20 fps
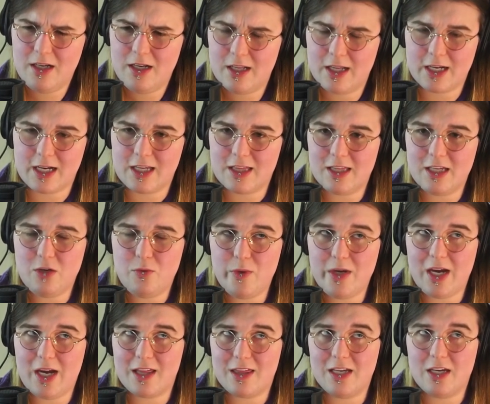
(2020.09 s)
Like I think
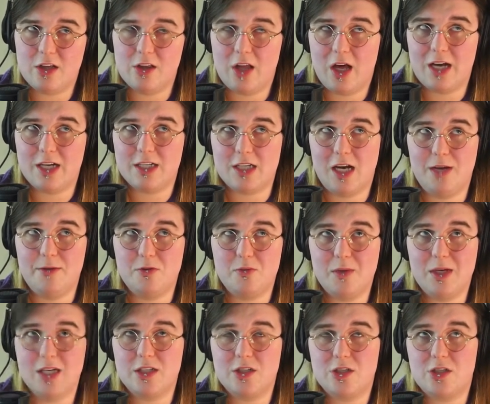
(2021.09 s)
we I think a lot of times we
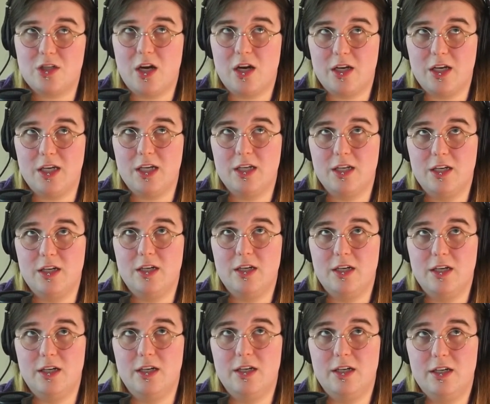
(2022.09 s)
get stuck in
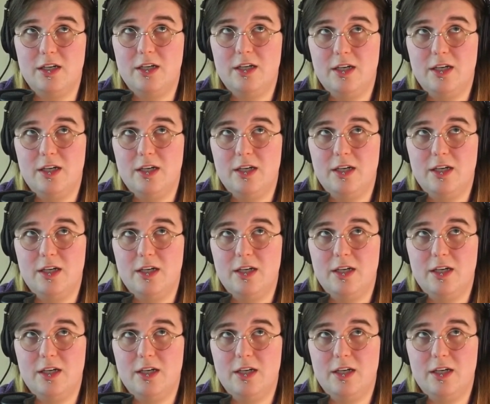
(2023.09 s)
uh